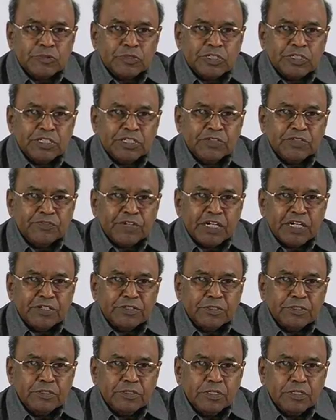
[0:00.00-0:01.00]
So in the front
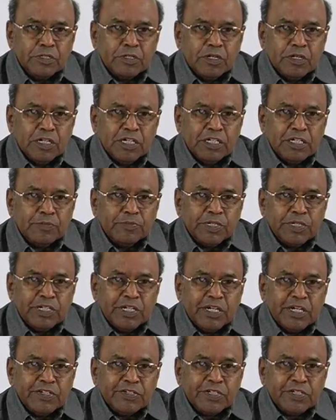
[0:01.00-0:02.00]
view you call it P
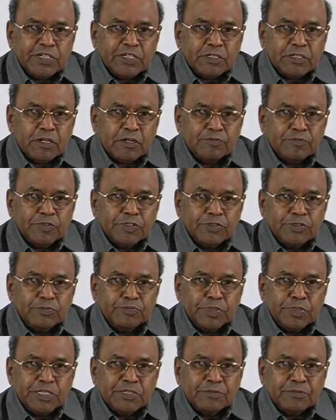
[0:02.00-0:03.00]
dash and top view
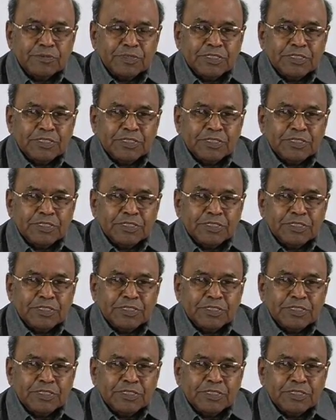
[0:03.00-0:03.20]
P.